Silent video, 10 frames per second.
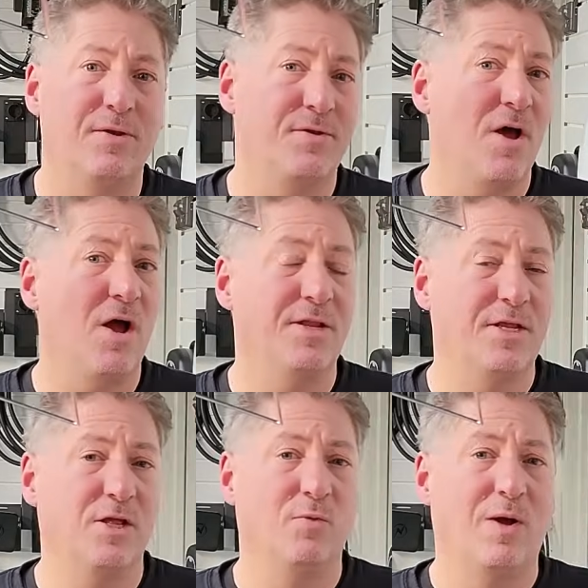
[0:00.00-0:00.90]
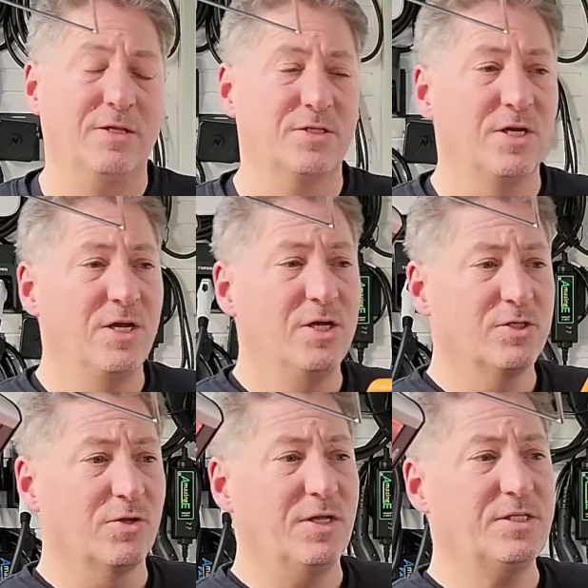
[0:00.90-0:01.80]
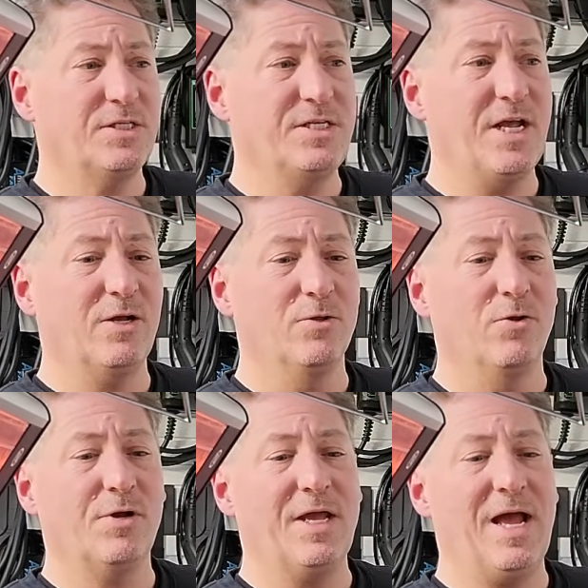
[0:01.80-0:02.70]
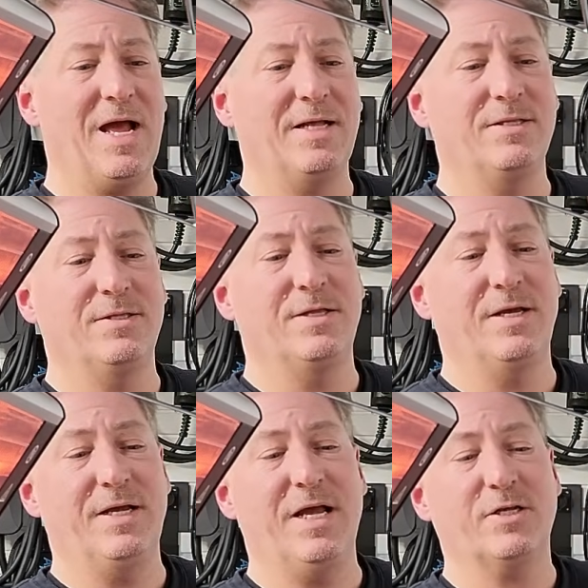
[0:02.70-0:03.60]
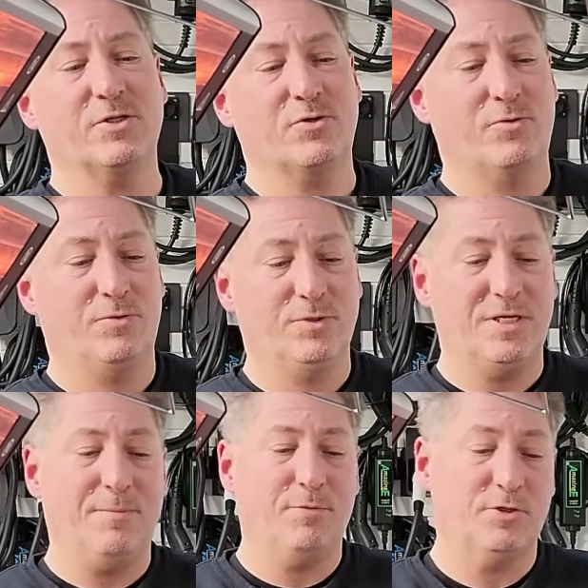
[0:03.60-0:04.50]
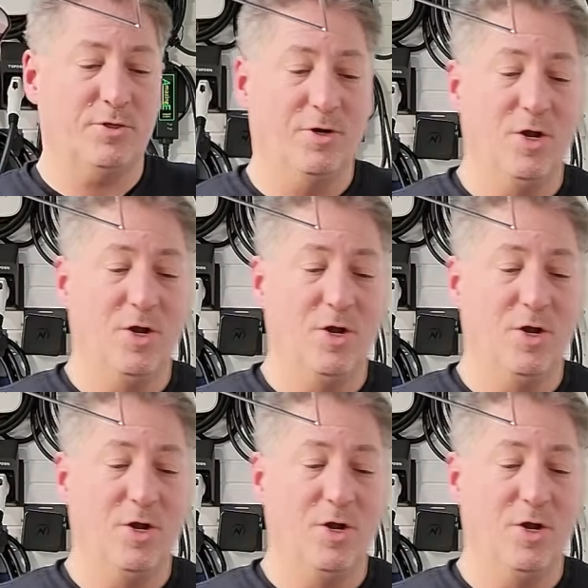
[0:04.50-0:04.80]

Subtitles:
9 kilowatts to my electric vehicle for 2 hours while the surface temperature on the charger